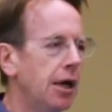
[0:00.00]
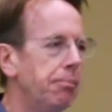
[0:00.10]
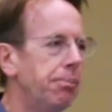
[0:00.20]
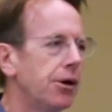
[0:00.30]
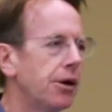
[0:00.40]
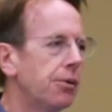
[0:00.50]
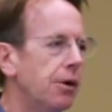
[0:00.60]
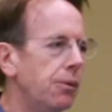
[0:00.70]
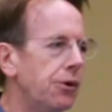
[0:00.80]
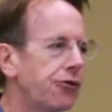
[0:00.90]

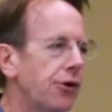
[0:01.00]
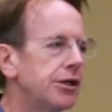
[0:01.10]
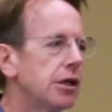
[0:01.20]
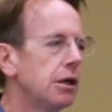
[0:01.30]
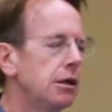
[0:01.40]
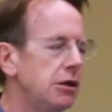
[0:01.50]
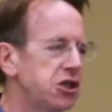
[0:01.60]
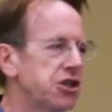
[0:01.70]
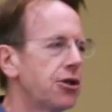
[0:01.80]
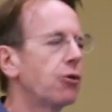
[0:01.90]
But we're trying to
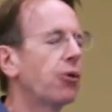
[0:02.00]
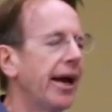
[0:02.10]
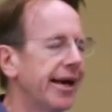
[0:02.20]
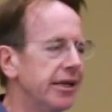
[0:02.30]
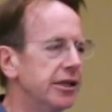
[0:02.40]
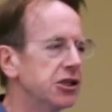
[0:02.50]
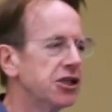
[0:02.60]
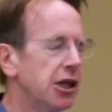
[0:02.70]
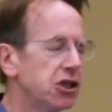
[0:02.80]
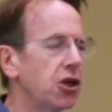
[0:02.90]
loosen the reins
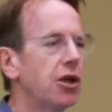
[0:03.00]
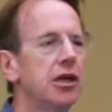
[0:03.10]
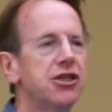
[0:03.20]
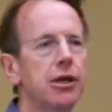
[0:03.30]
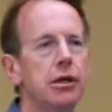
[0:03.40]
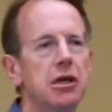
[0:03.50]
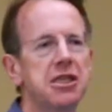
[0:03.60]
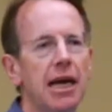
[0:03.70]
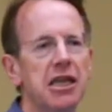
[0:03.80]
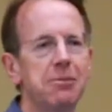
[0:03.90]
so that it's
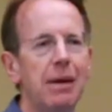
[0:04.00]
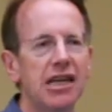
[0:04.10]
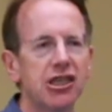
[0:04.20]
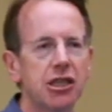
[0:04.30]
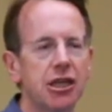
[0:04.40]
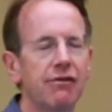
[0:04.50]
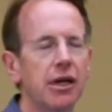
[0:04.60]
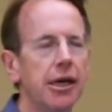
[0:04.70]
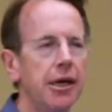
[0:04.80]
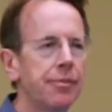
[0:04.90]
used as
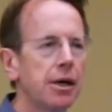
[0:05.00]
imaginatively